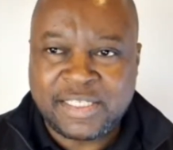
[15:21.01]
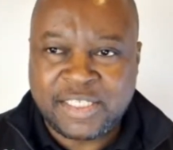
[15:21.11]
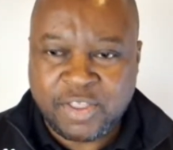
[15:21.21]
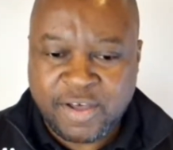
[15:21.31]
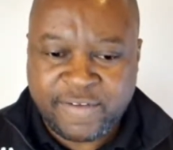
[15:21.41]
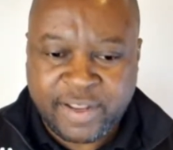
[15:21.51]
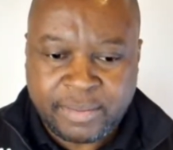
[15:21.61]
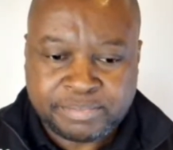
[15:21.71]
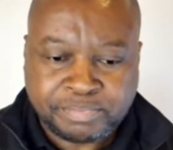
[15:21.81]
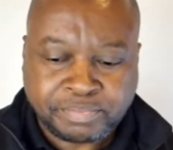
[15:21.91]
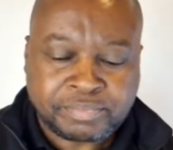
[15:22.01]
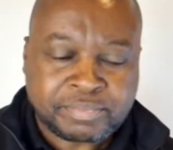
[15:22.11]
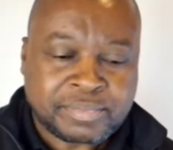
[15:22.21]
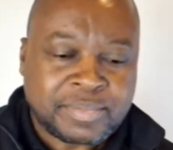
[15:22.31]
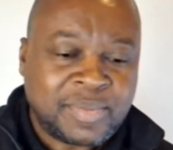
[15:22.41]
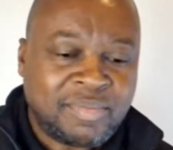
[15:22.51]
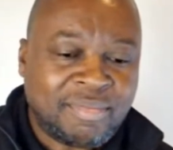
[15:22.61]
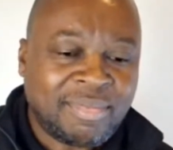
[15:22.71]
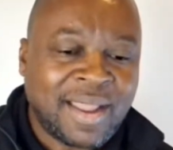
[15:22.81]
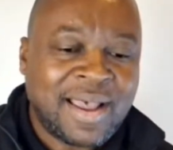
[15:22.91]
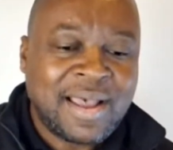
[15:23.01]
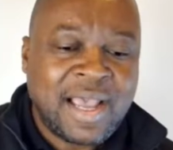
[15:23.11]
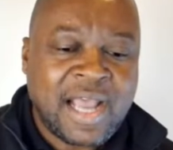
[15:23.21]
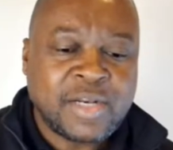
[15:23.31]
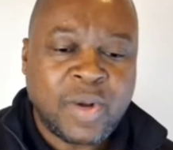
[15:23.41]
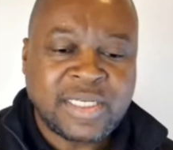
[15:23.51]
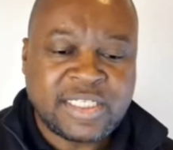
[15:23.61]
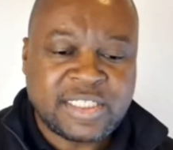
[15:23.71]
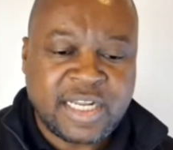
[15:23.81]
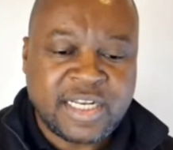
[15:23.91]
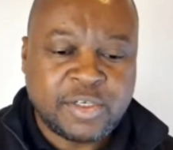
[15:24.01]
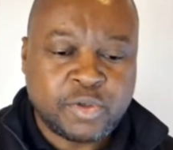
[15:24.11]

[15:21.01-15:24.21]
in South Africa. And what is trending